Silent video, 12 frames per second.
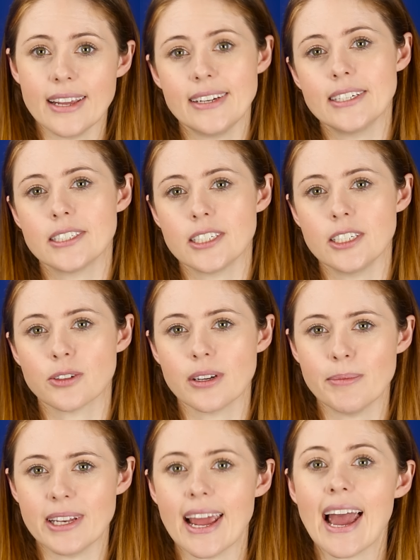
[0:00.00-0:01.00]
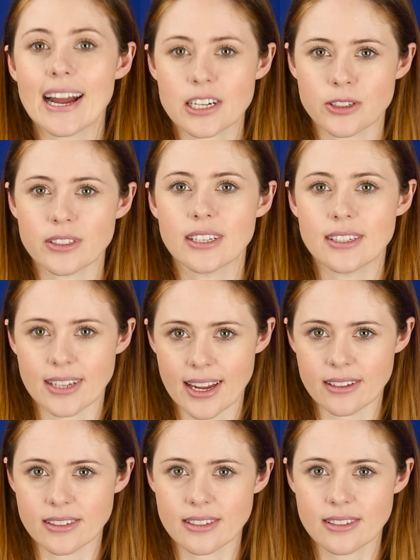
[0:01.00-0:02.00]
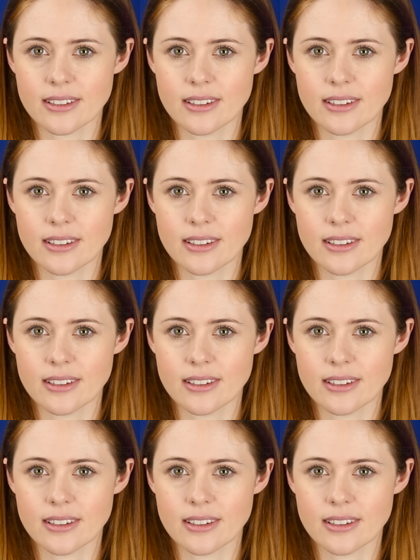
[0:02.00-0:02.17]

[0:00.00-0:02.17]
A D H D treatment actually entails.